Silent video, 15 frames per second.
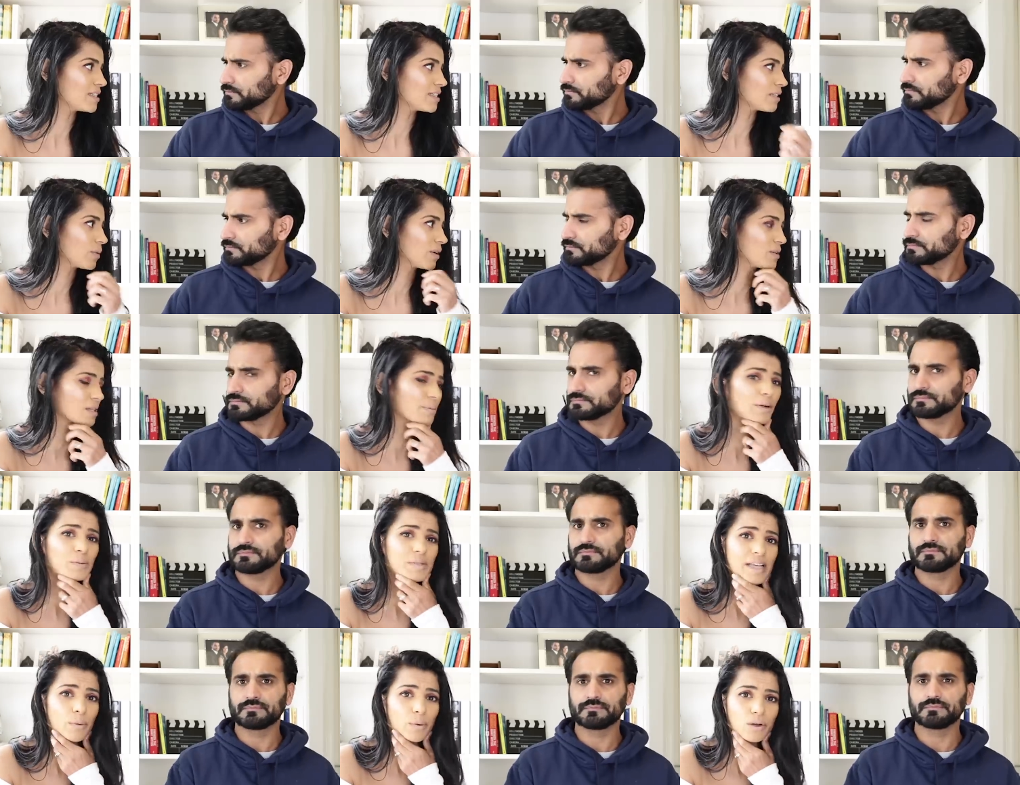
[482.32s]
Speaker 1: he did where he's a bit
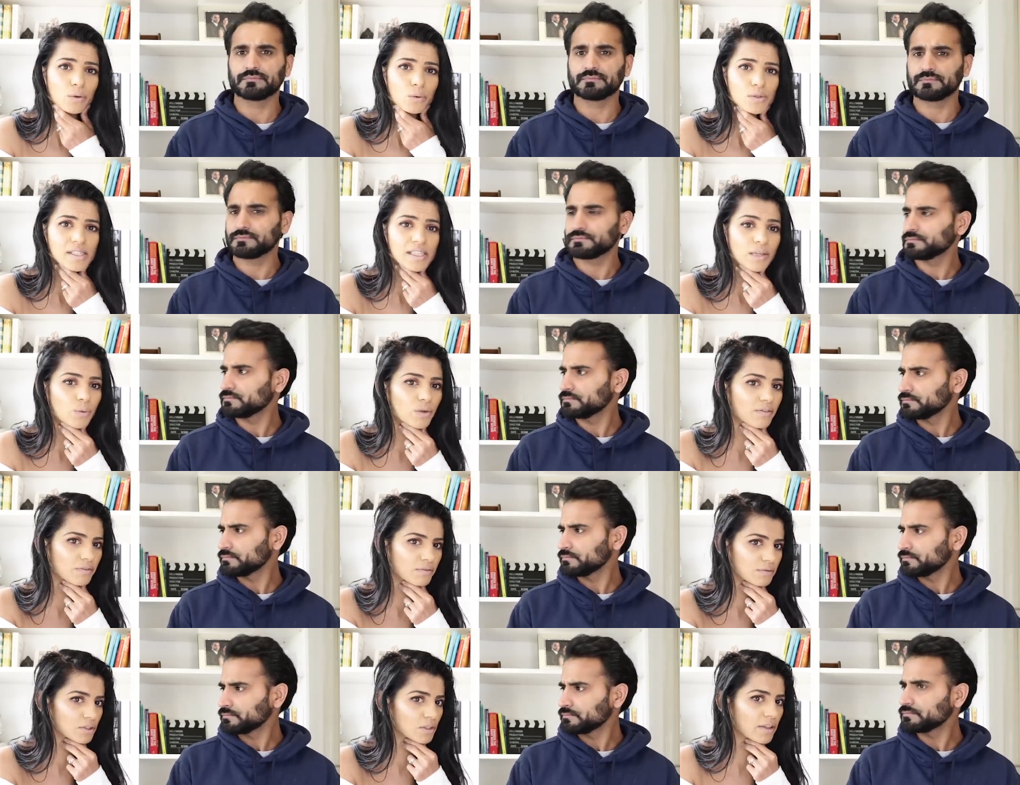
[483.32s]
upset. We could all see we've
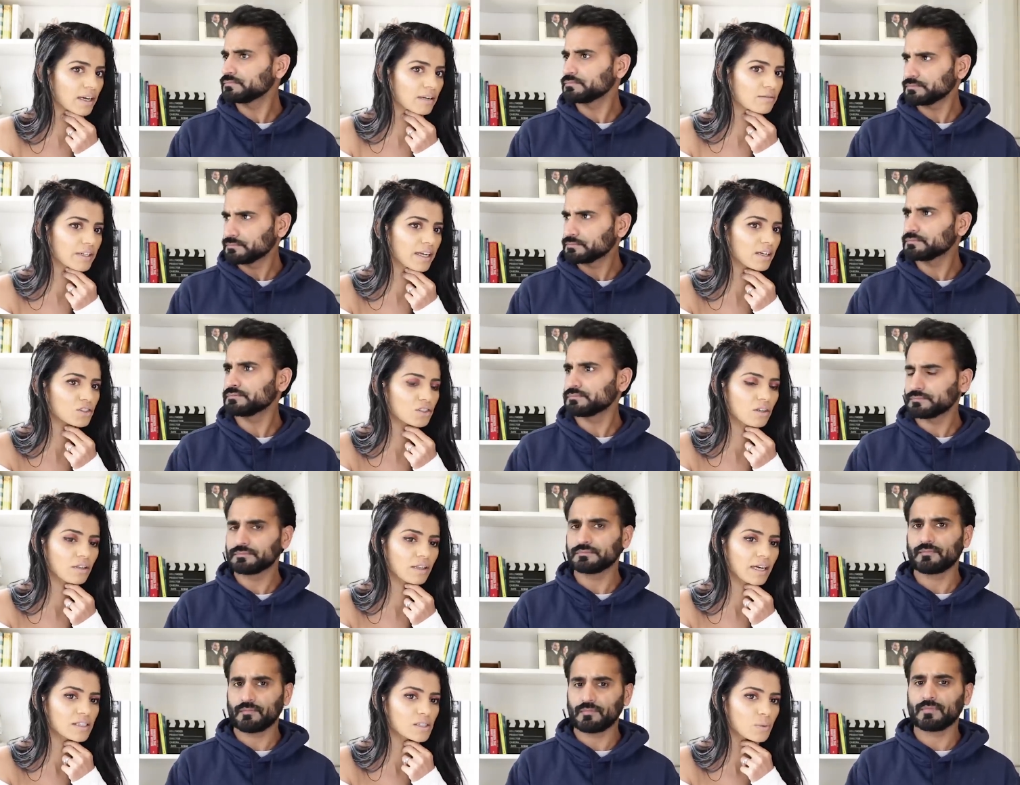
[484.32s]
done that reaction
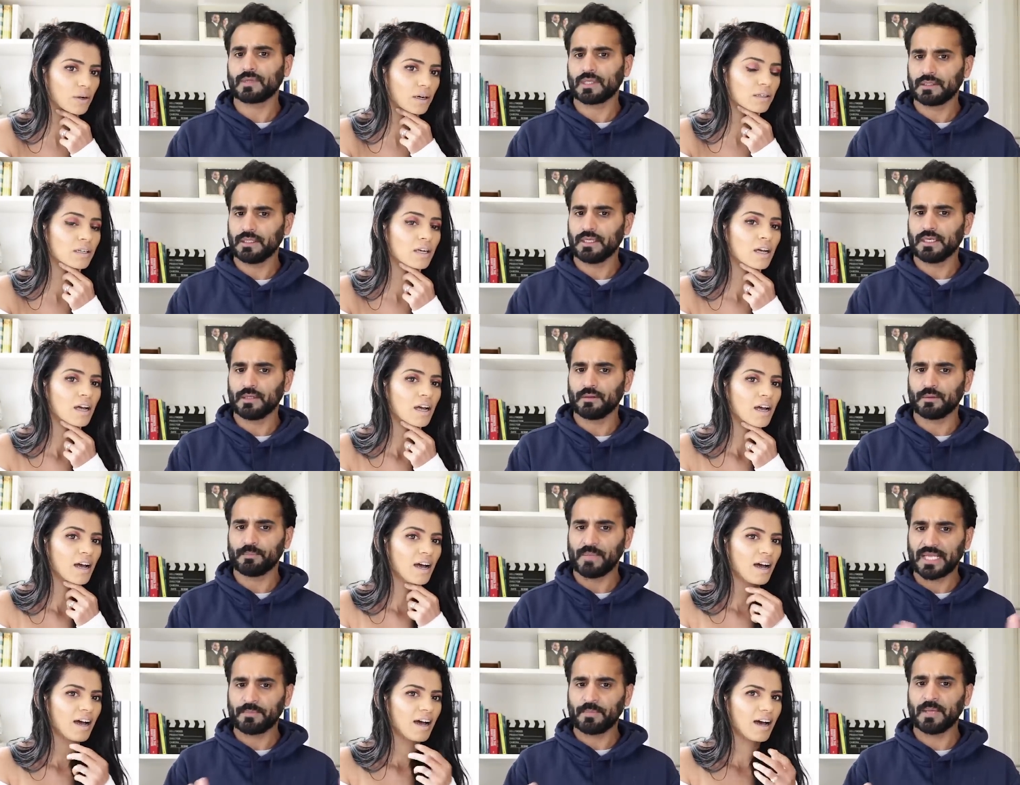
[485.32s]
on that as well. Yeah,
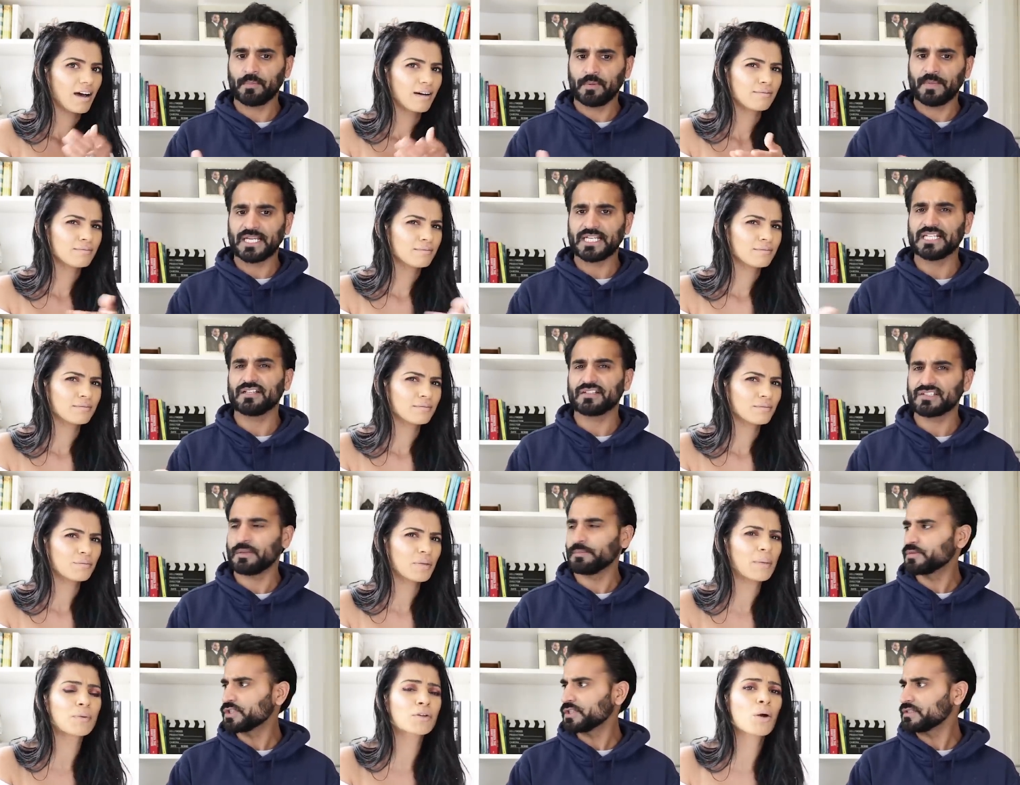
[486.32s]
Speaker 2: make people making
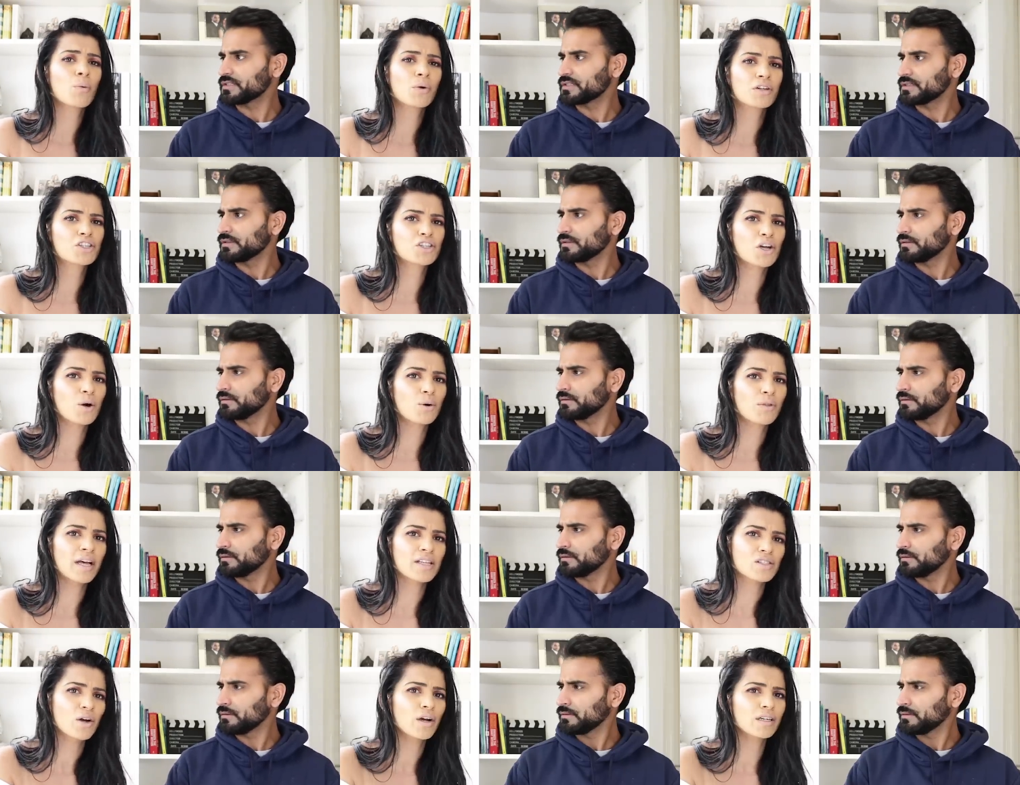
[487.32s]
assumptions. People don't want to
Speaker 1: show
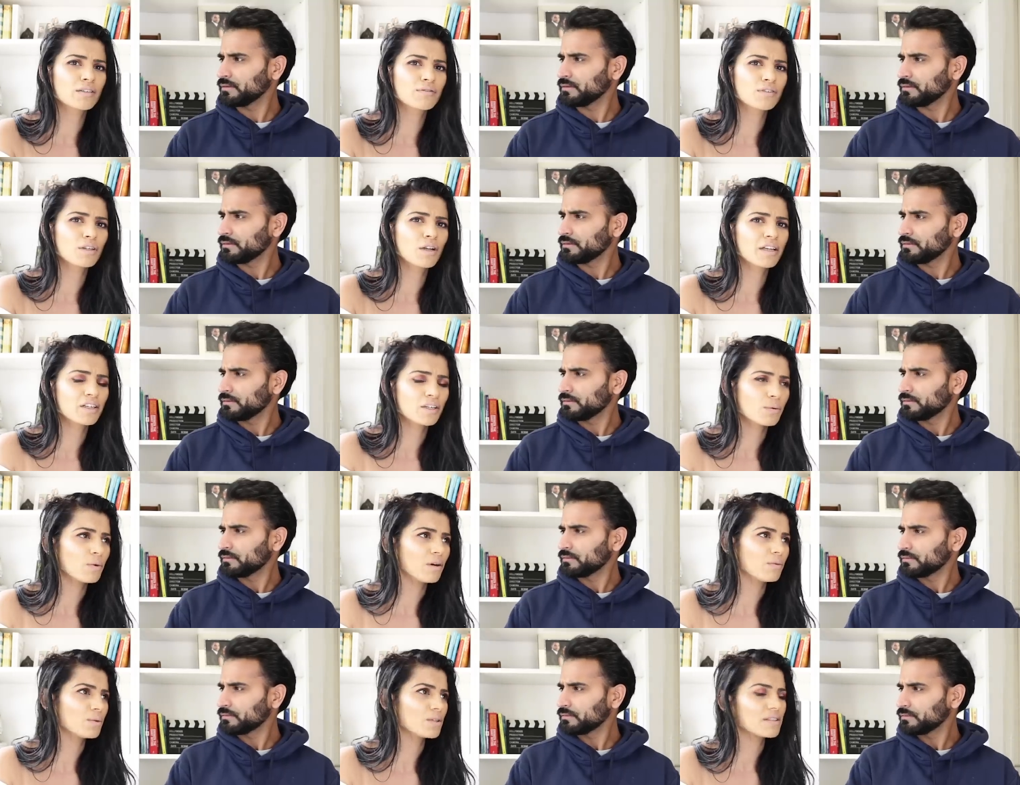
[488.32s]
that side of you. Like you know
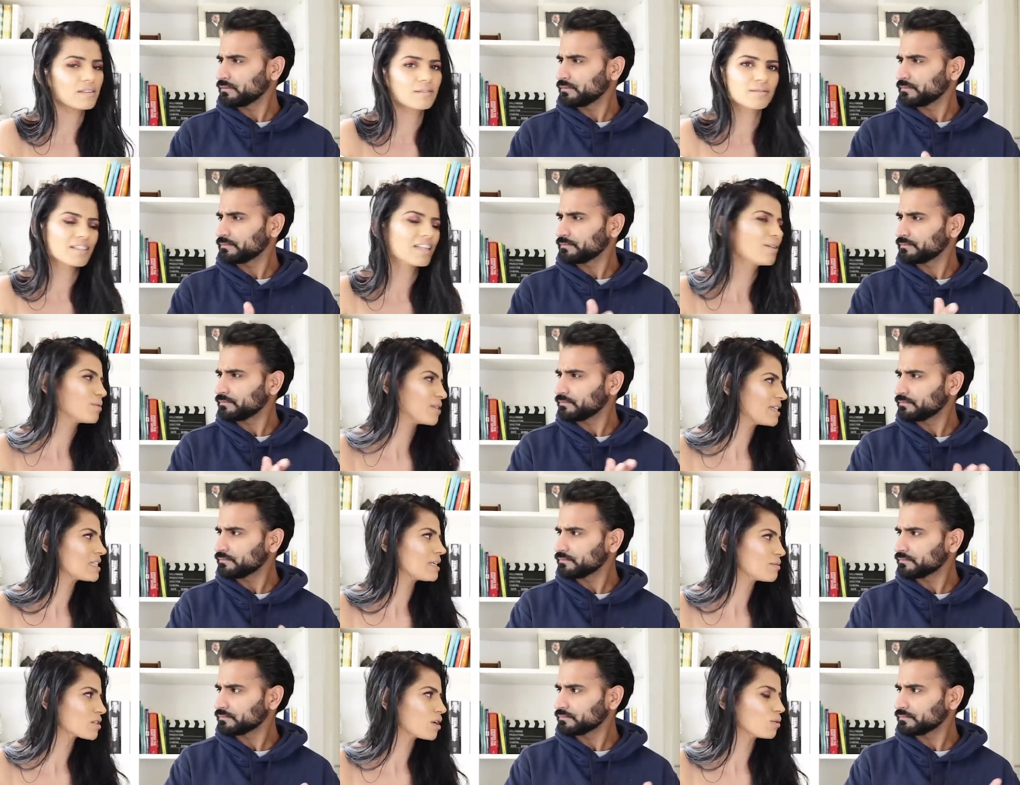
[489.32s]
what? What he he
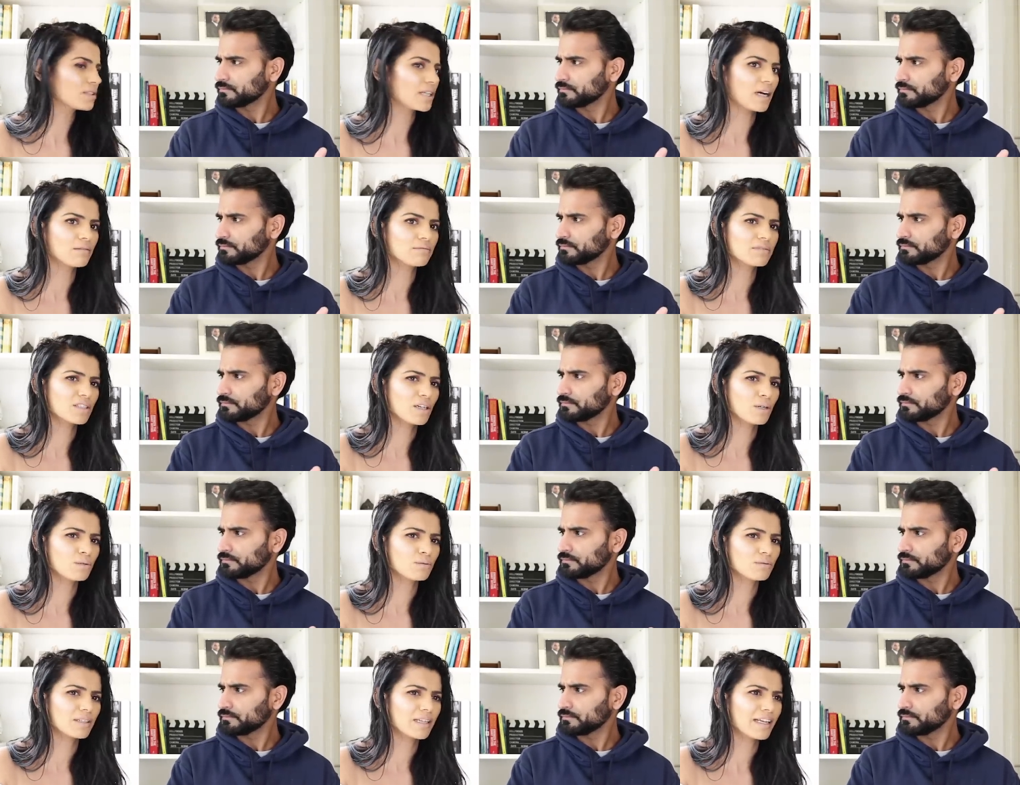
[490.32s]
seems so down.
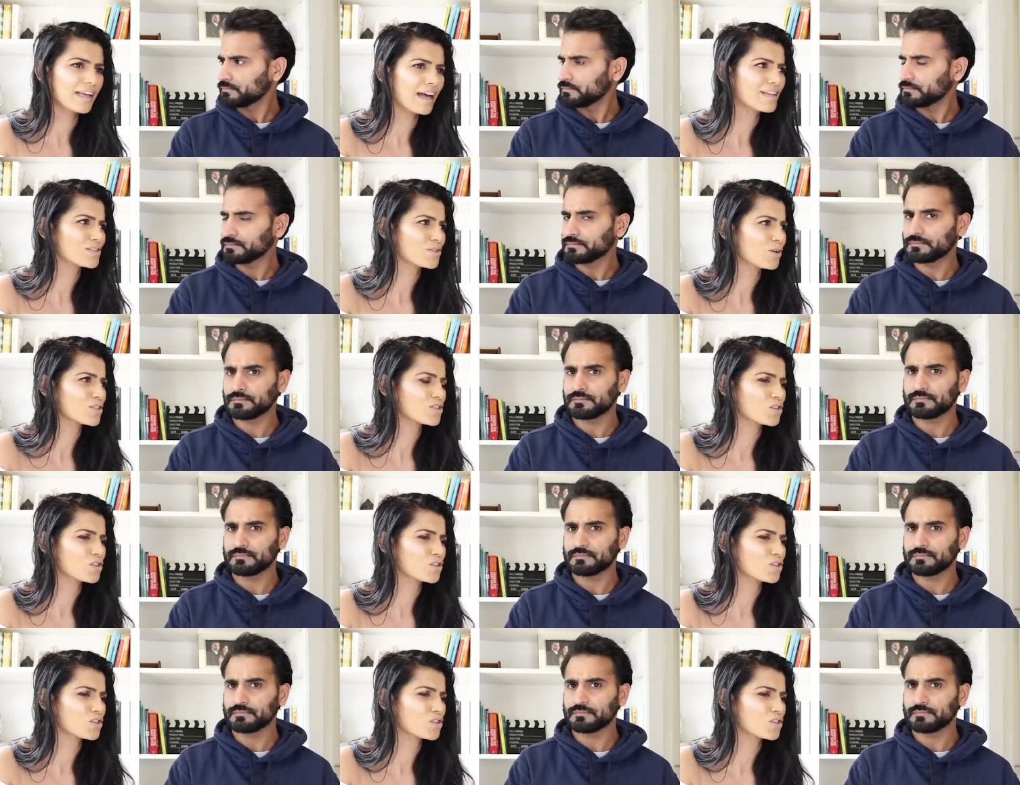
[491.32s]
So he has not